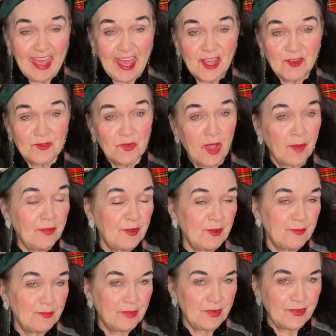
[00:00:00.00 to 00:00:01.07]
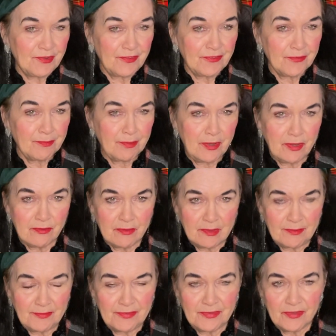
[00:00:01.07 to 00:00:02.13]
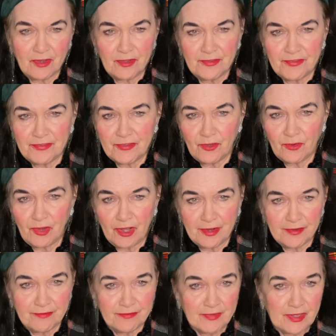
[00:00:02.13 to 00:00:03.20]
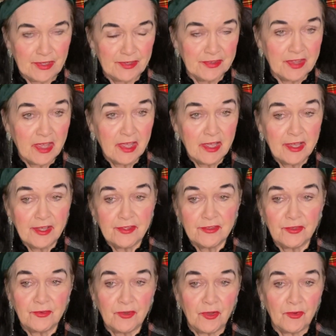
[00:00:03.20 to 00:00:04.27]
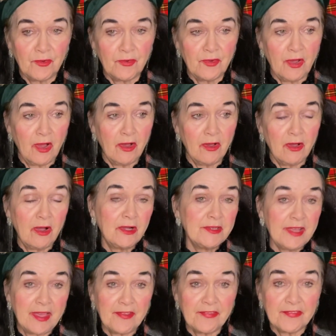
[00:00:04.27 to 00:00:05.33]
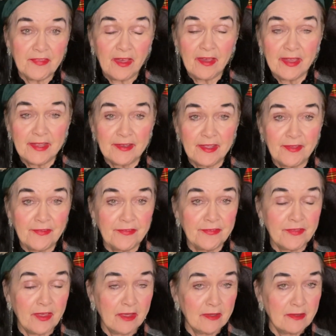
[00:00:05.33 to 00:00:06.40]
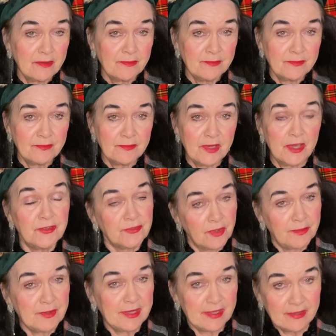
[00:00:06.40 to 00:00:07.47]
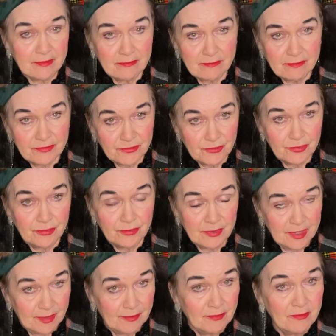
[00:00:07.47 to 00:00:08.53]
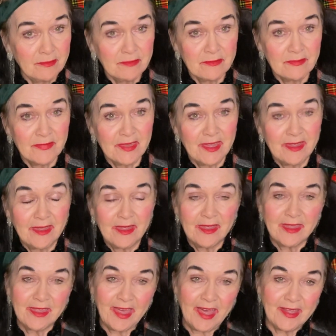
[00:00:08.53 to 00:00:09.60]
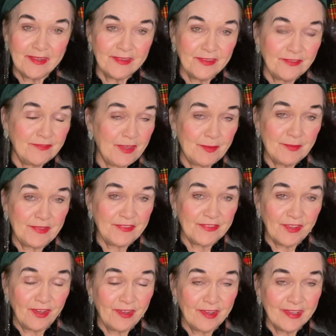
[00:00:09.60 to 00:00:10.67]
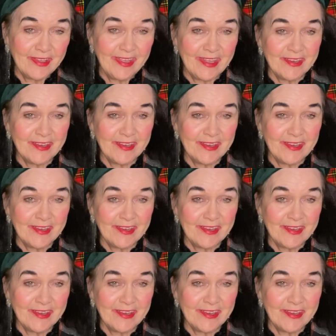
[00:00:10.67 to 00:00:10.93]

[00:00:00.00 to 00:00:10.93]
And Robert Burns' poems are so heartfelt. You know, Auld Lang Syne is attributed to him, and the famous song.